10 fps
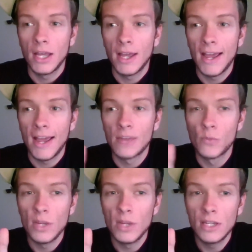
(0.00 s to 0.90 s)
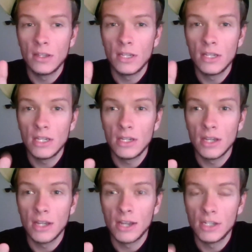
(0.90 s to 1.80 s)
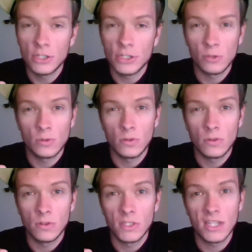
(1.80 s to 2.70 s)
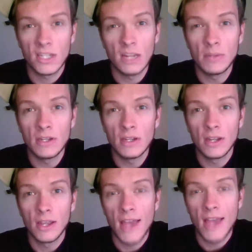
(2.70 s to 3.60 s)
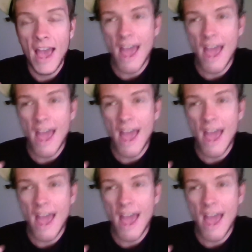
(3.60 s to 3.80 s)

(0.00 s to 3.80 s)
and read the initial statement and